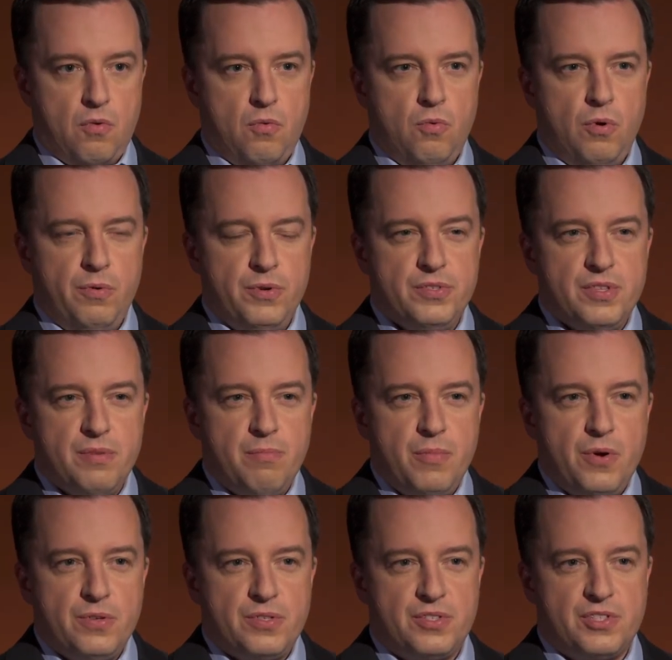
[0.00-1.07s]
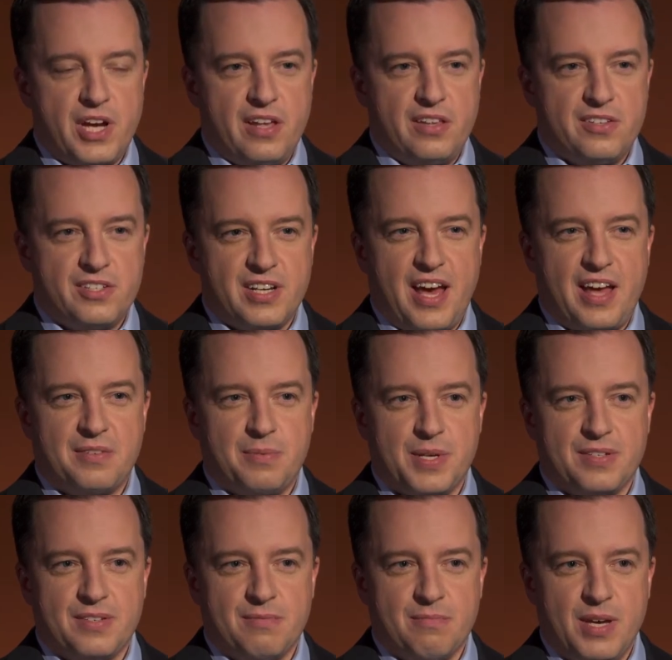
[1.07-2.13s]
What was the most challenging
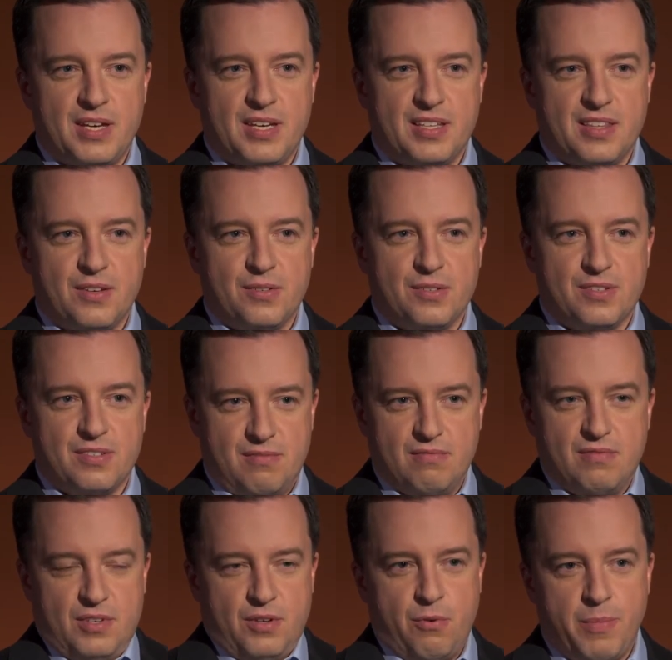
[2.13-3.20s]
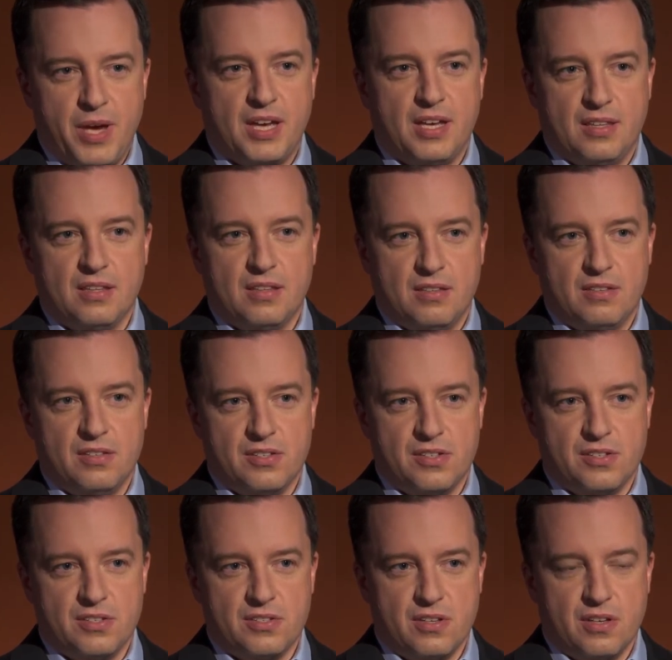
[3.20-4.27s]
aspects of making those, you know, making
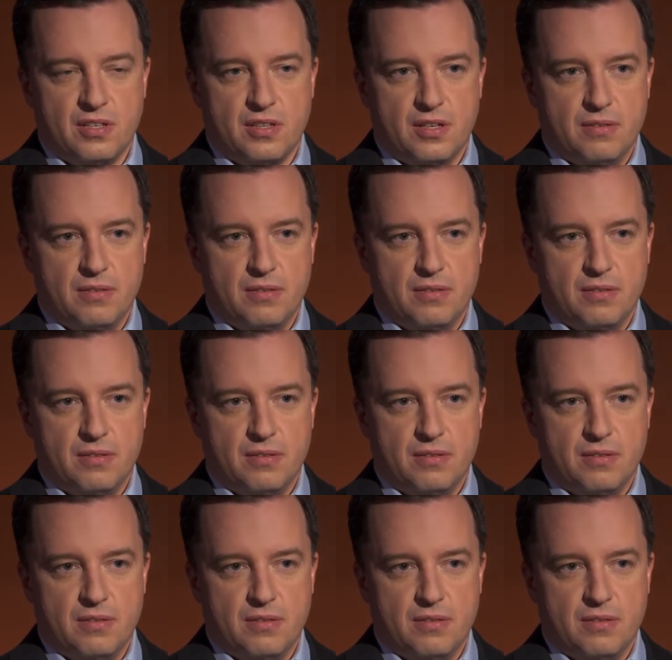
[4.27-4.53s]
decisions like